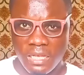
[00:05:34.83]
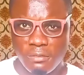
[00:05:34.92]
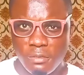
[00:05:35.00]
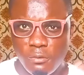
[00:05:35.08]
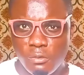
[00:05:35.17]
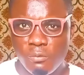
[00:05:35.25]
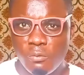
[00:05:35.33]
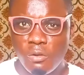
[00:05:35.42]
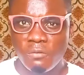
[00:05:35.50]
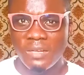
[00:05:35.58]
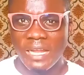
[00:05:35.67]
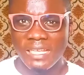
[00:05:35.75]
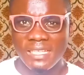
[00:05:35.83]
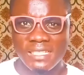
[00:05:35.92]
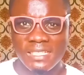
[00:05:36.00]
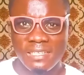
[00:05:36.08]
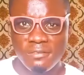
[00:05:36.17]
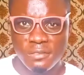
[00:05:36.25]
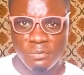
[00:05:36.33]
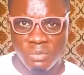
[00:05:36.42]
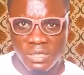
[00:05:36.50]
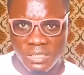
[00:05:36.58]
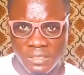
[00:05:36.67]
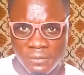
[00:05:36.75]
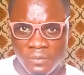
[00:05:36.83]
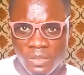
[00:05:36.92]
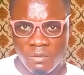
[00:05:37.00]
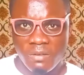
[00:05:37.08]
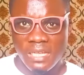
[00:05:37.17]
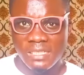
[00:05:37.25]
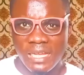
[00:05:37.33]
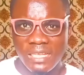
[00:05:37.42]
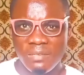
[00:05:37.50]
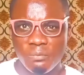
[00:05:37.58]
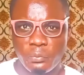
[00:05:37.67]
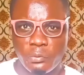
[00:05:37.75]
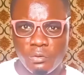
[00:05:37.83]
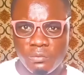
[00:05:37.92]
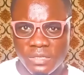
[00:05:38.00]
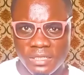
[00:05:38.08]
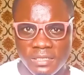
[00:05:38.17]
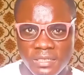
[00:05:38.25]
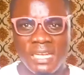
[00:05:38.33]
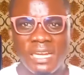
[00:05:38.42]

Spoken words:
It will look more of like a sales speech, right? Like a promise.